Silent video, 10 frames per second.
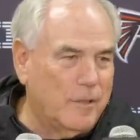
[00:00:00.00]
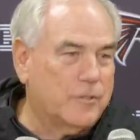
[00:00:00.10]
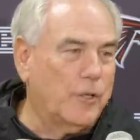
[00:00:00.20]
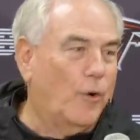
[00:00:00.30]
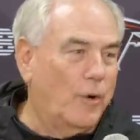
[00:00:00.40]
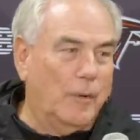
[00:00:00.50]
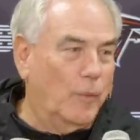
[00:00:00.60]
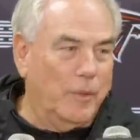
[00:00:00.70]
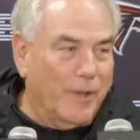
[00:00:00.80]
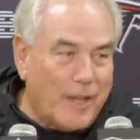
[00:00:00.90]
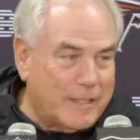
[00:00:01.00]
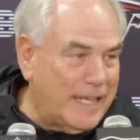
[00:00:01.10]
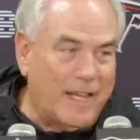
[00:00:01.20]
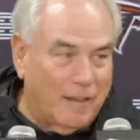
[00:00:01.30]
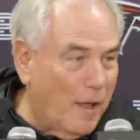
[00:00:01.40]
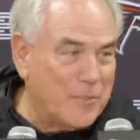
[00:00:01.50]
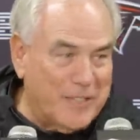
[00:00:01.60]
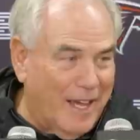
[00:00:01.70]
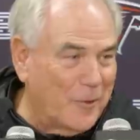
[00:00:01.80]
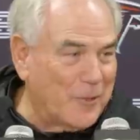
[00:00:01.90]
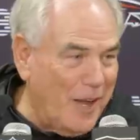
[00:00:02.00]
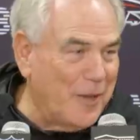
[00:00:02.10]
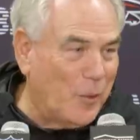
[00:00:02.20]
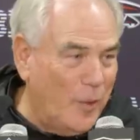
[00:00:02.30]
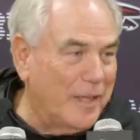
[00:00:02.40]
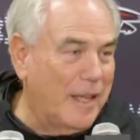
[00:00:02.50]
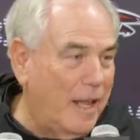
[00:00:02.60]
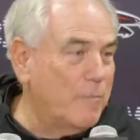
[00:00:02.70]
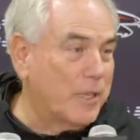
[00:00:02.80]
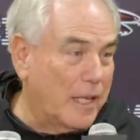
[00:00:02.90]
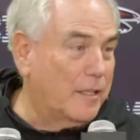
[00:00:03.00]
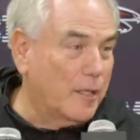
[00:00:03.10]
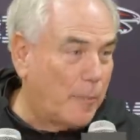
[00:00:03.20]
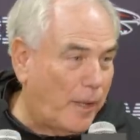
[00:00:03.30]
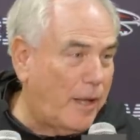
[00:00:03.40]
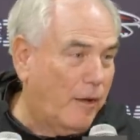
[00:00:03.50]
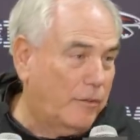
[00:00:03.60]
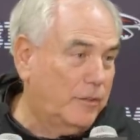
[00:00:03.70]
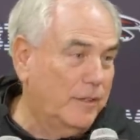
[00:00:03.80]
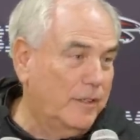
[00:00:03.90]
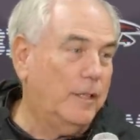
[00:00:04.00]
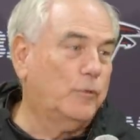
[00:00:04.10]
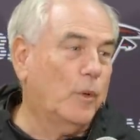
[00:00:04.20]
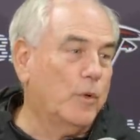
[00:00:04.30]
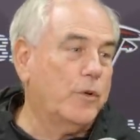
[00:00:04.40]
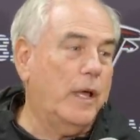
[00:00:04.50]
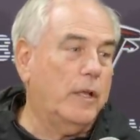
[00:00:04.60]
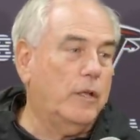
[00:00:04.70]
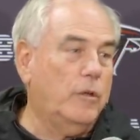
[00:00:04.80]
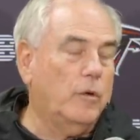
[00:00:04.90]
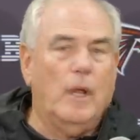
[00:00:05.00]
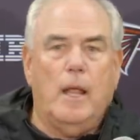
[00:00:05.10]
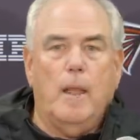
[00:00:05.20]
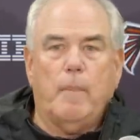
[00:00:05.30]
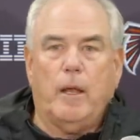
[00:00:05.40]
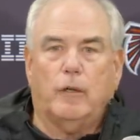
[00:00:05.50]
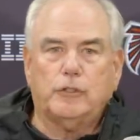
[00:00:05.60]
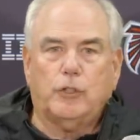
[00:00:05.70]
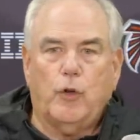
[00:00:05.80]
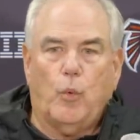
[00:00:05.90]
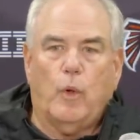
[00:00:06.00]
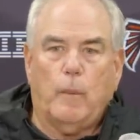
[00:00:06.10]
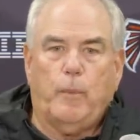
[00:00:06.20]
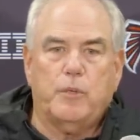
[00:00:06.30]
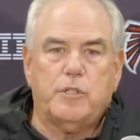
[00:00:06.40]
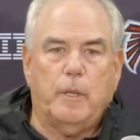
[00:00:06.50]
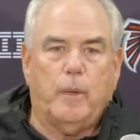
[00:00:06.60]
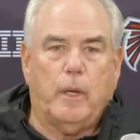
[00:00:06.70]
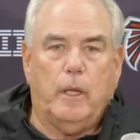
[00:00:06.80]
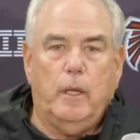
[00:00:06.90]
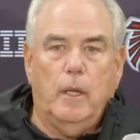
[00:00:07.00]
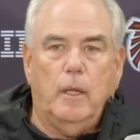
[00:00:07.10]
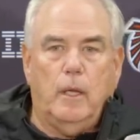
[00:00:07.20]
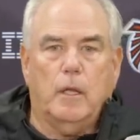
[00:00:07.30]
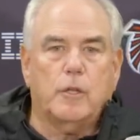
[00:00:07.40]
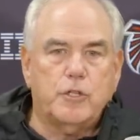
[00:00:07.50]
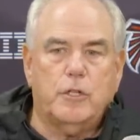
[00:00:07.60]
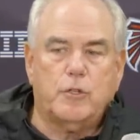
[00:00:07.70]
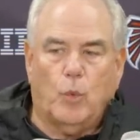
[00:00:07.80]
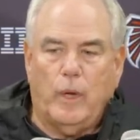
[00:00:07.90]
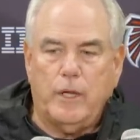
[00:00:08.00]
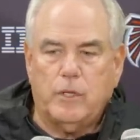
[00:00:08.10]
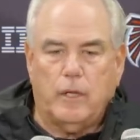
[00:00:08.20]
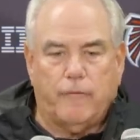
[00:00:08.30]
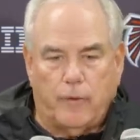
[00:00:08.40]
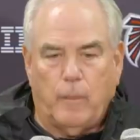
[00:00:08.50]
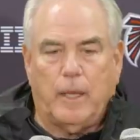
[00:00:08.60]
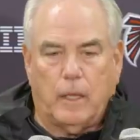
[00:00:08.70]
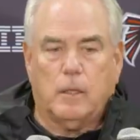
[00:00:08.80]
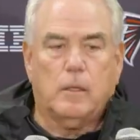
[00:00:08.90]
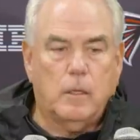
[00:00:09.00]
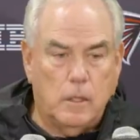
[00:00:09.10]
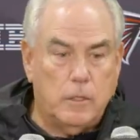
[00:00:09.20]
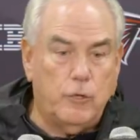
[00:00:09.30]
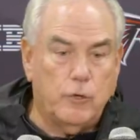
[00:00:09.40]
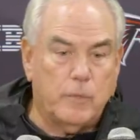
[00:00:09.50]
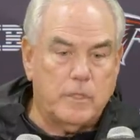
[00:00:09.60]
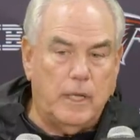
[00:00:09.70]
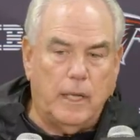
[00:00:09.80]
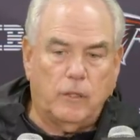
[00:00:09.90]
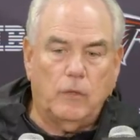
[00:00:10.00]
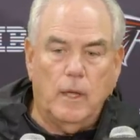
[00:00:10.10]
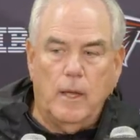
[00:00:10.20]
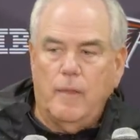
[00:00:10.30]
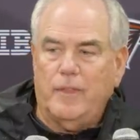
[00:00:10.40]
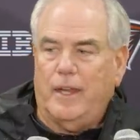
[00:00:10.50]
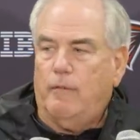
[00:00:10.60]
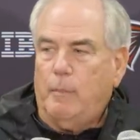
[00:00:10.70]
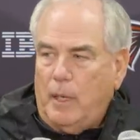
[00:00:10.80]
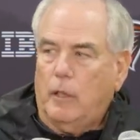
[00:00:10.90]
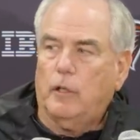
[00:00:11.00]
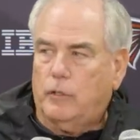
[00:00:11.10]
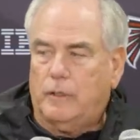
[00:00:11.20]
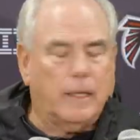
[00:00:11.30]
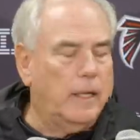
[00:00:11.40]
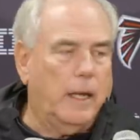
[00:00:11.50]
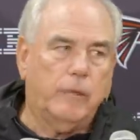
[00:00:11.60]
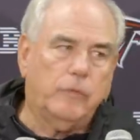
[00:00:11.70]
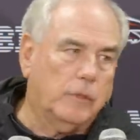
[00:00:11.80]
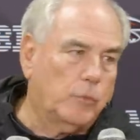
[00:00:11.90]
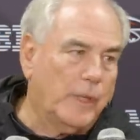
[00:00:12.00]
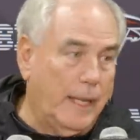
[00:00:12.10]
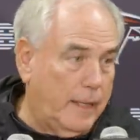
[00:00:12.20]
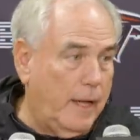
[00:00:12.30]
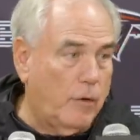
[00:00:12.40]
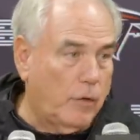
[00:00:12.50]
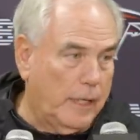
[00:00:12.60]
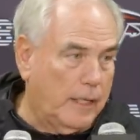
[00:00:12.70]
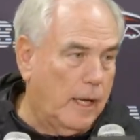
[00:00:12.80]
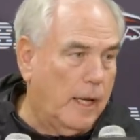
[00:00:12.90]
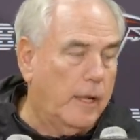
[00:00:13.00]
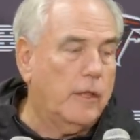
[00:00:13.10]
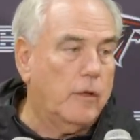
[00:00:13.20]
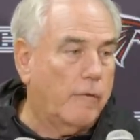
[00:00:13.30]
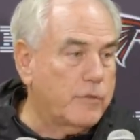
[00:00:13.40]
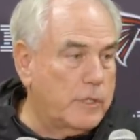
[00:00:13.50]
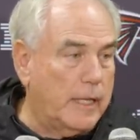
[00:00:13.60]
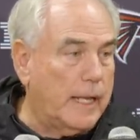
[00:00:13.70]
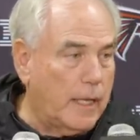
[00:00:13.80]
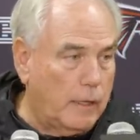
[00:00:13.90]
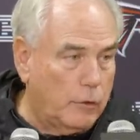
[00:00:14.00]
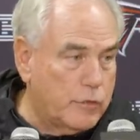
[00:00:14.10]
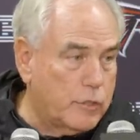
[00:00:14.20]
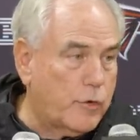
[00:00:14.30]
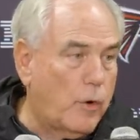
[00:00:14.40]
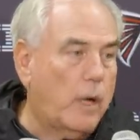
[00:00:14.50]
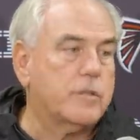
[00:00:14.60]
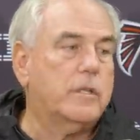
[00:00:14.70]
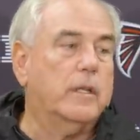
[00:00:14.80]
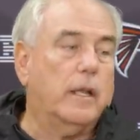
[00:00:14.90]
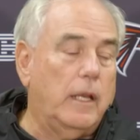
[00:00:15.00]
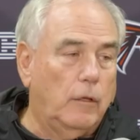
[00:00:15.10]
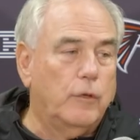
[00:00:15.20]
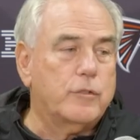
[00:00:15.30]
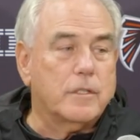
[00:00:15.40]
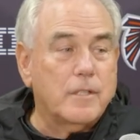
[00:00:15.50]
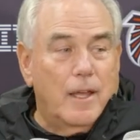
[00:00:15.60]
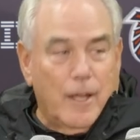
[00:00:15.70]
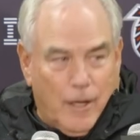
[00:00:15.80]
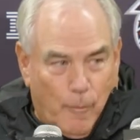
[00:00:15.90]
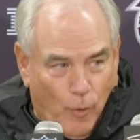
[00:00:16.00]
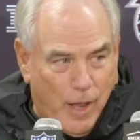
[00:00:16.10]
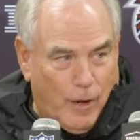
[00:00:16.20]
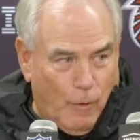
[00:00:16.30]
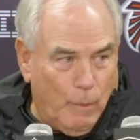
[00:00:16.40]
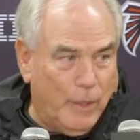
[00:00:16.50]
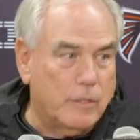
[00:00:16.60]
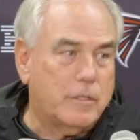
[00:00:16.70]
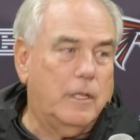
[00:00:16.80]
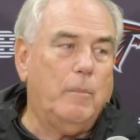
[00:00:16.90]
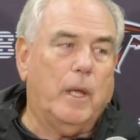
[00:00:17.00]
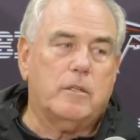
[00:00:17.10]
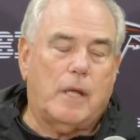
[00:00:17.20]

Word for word: So uh, we're going to take lumps now. We're trying to win games and get to the playoffs. That's what we're trying to do. But I also don't want to put somebody in a situation if they're making continued mistakes that everybody looks at that guy and says, We can't count on that guy. And then all of a sudden, that guy loses trust. And then he loses camaraderie with his teammates.